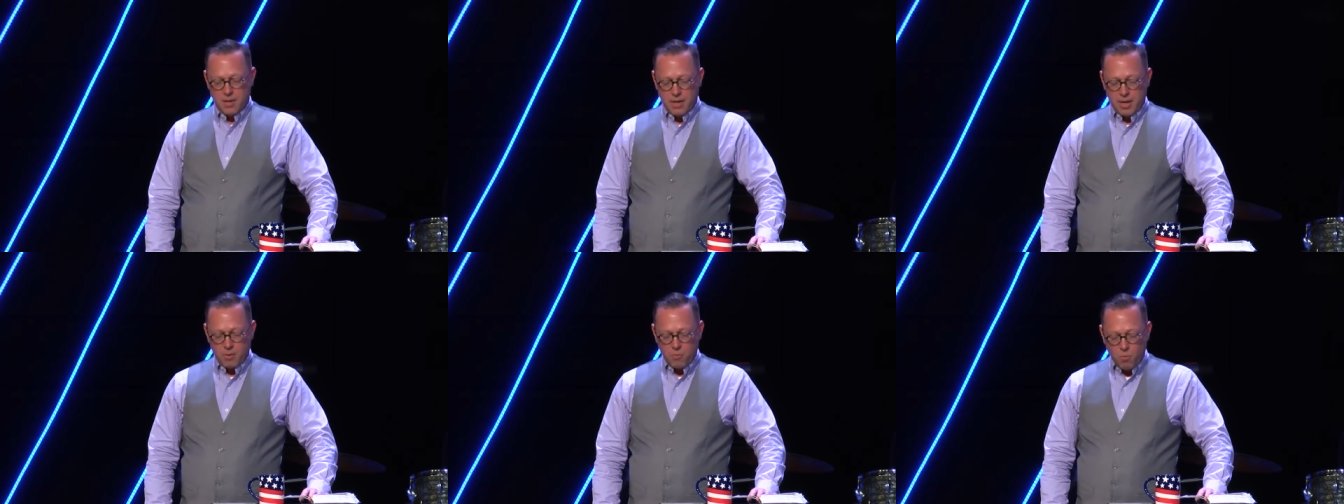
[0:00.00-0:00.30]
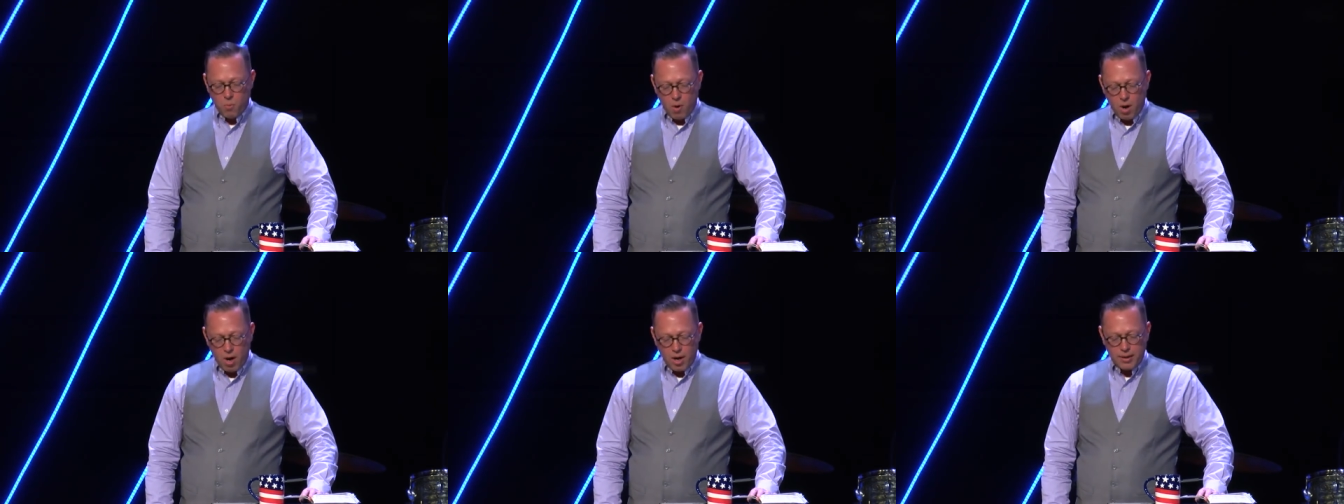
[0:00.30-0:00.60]
and
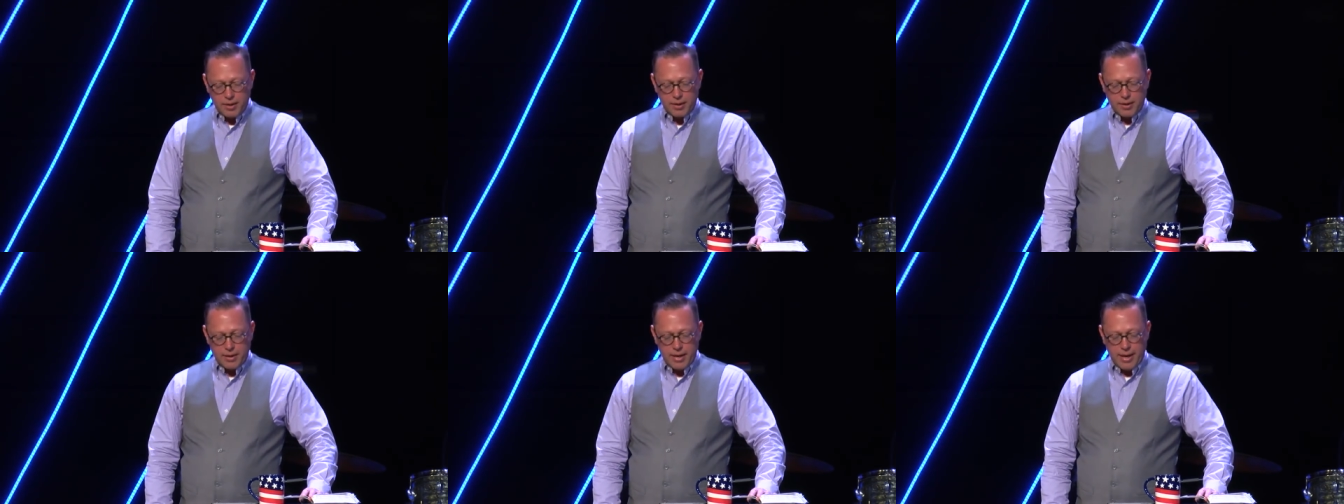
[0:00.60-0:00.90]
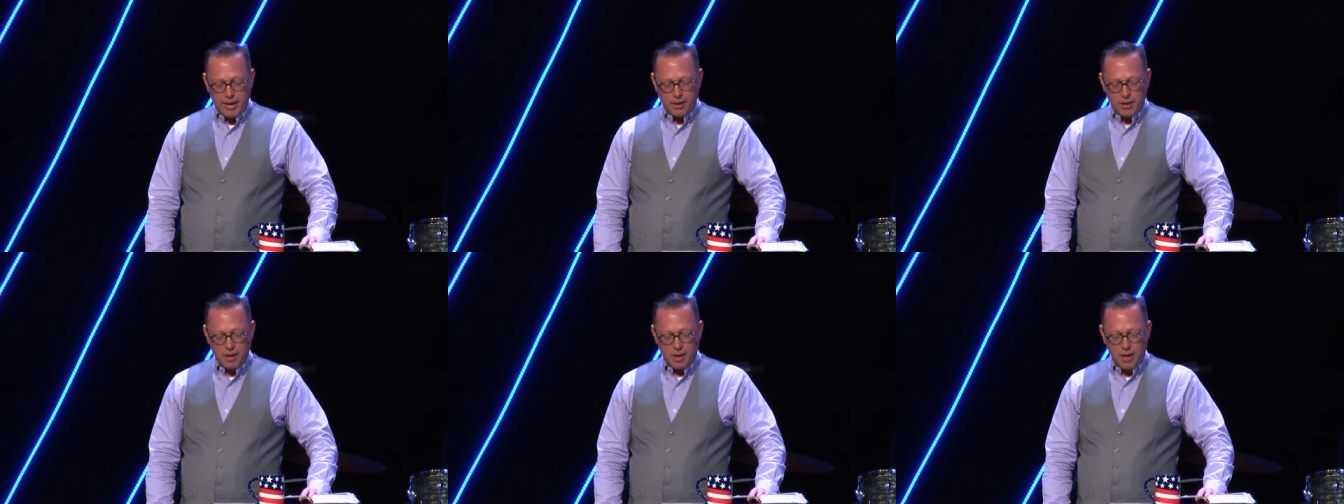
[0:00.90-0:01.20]
walk in
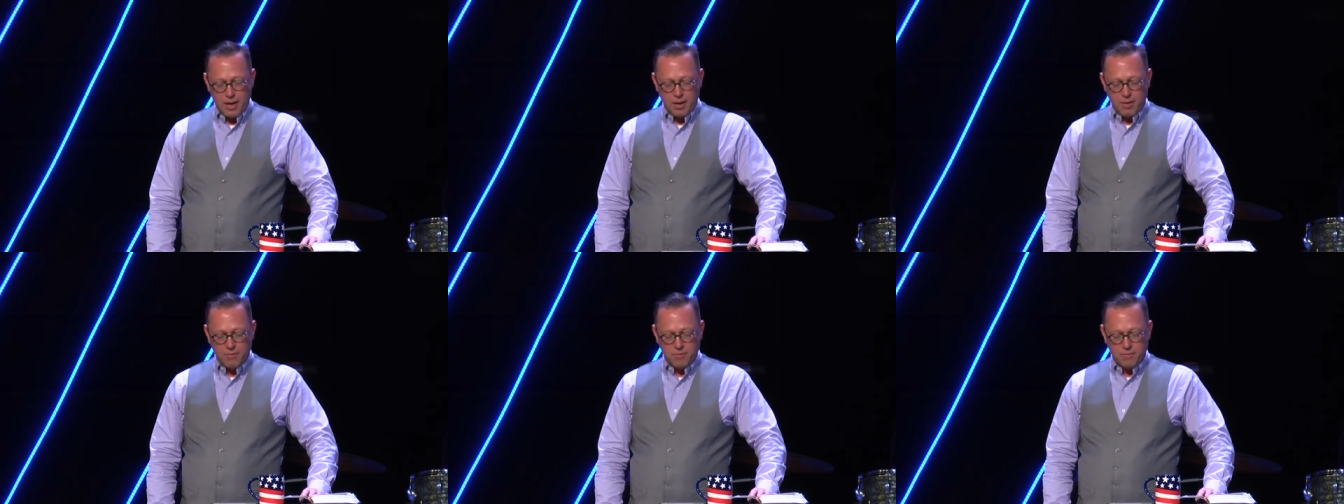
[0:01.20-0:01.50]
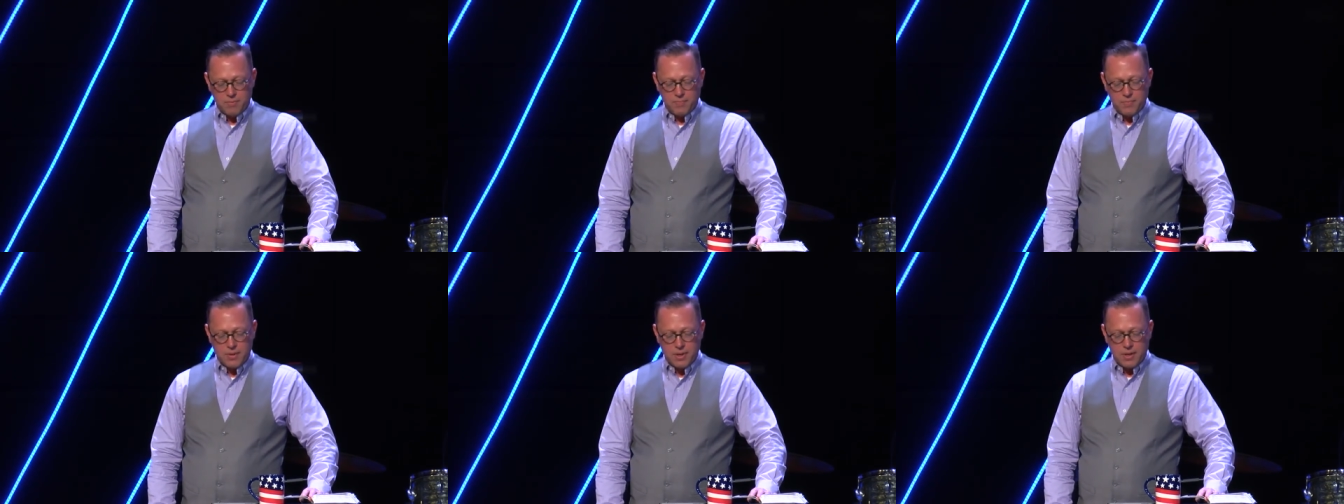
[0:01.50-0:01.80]
that love.
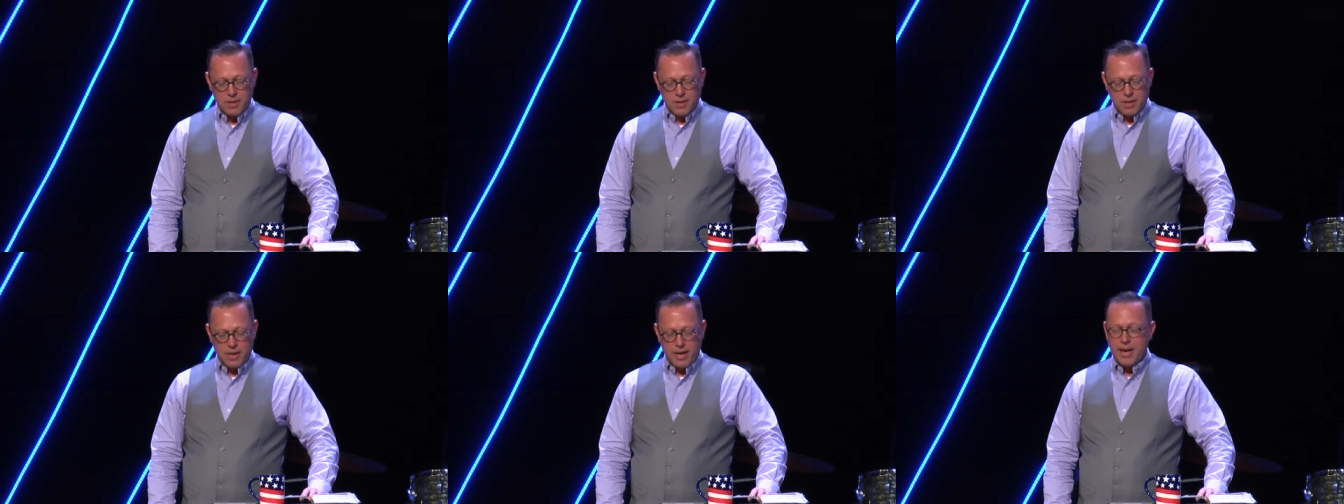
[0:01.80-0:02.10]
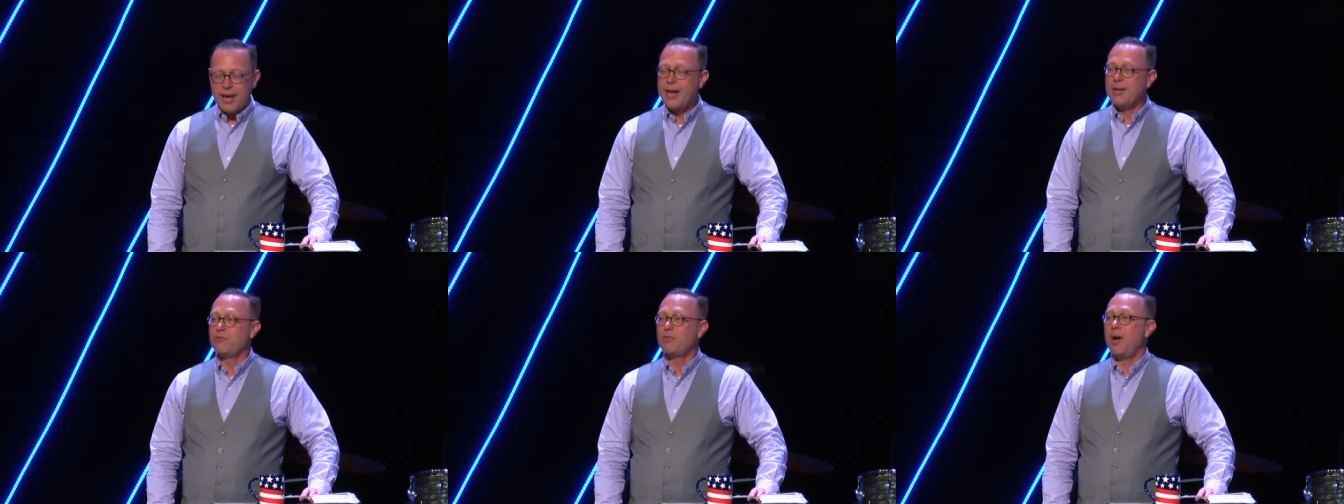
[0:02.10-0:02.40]

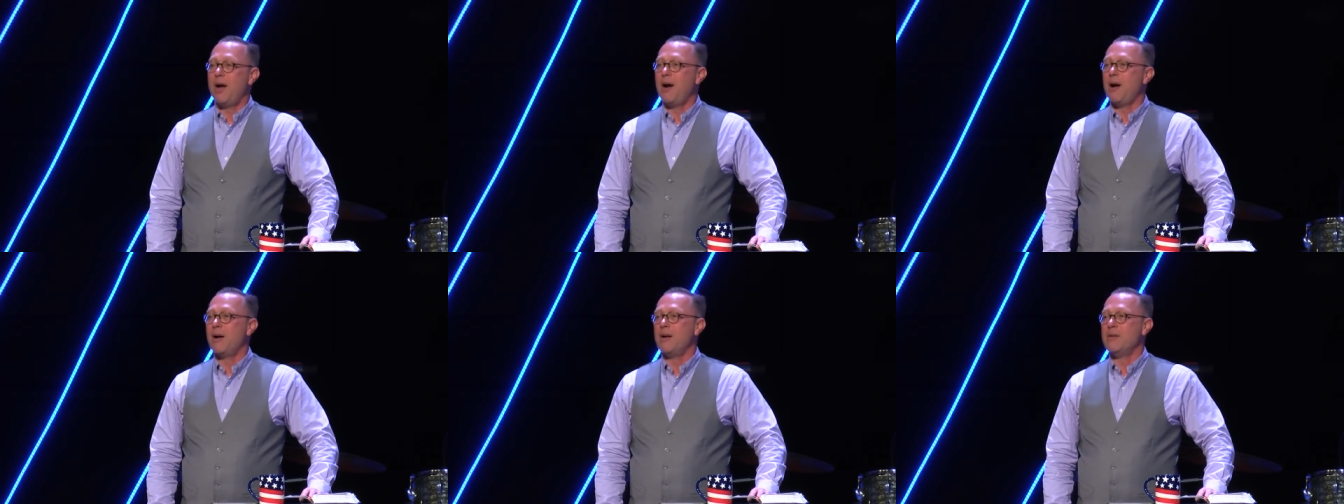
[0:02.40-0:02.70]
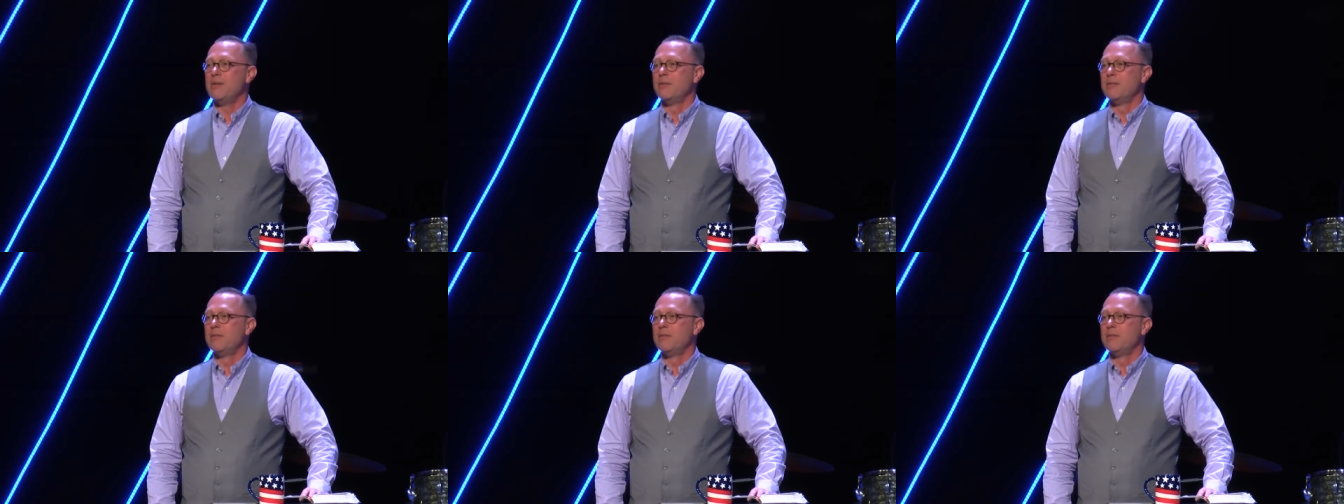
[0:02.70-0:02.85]
And that's hard.